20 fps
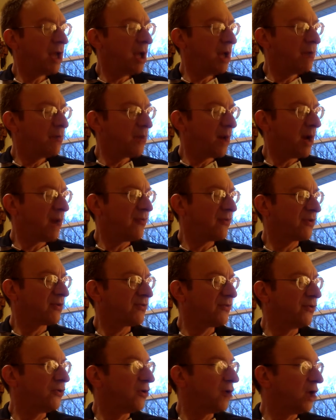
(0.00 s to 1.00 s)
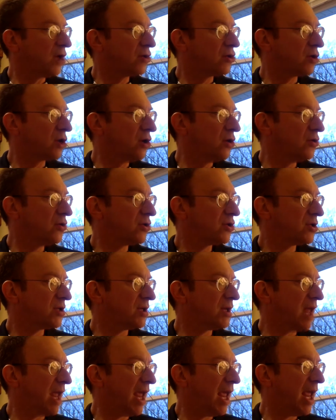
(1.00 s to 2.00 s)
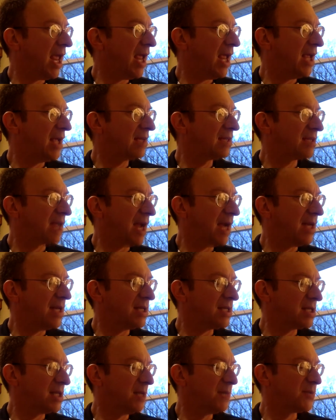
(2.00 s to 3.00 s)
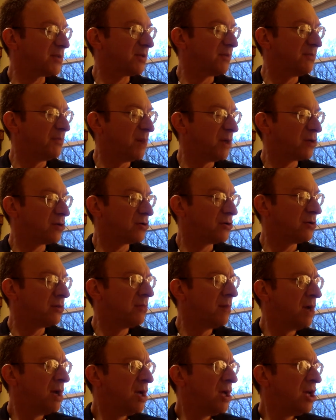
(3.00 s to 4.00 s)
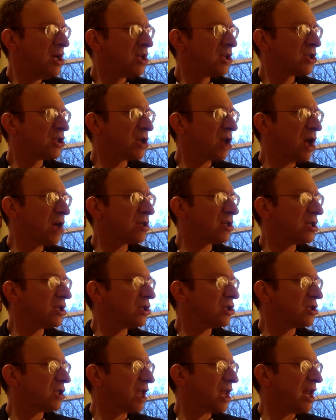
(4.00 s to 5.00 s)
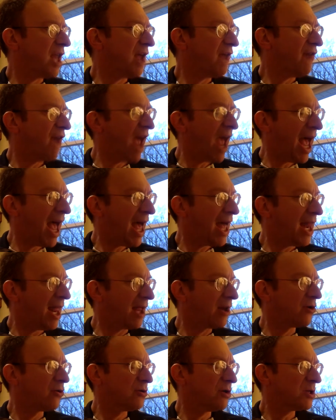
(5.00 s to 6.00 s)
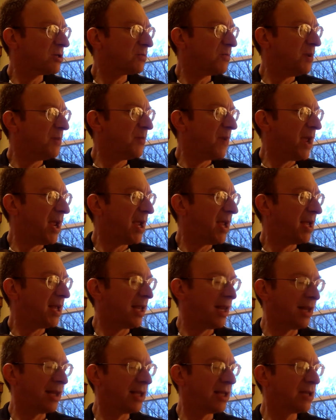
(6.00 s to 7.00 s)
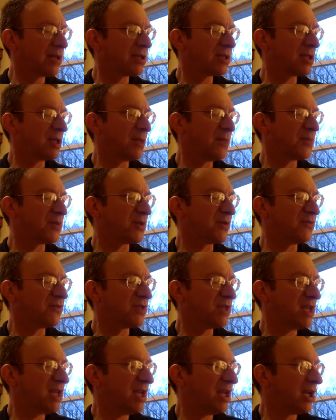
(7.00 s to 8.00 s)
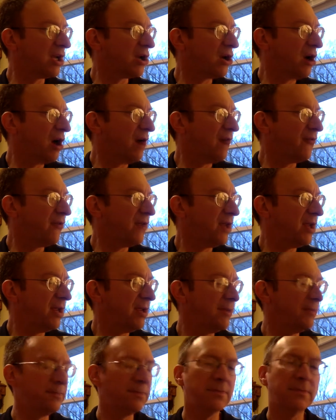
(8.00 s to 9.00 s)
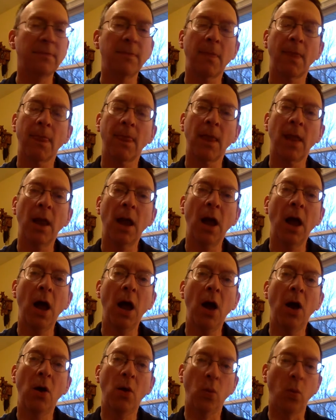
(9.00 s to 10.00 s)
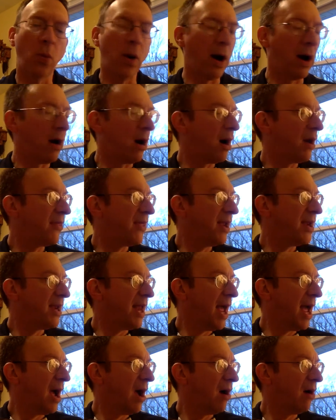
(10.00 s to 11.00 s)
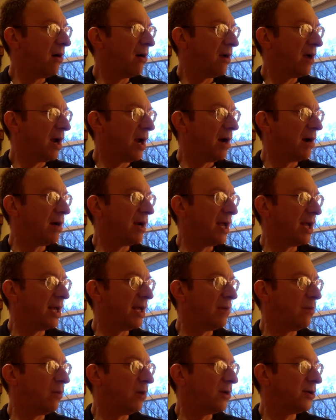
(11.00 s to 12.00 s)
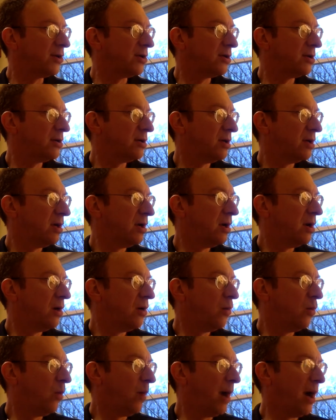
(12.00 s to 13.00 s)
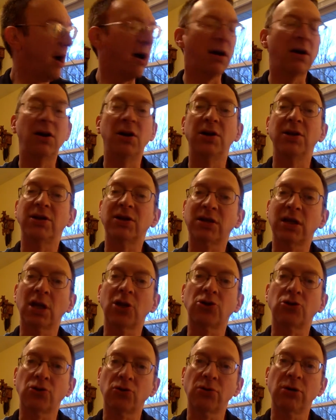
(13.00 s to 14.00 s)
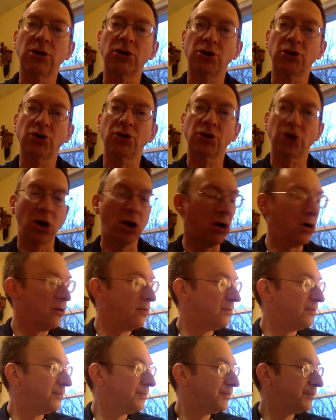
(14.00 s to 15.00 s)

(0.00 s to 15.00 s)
on breakfast food, on toast and egg and tiny snips of mushroom, sausage they'd have had, and crispy bacon and little sips of tea and coffee. Where are they now? Arietti wondered. Where could such creatures go?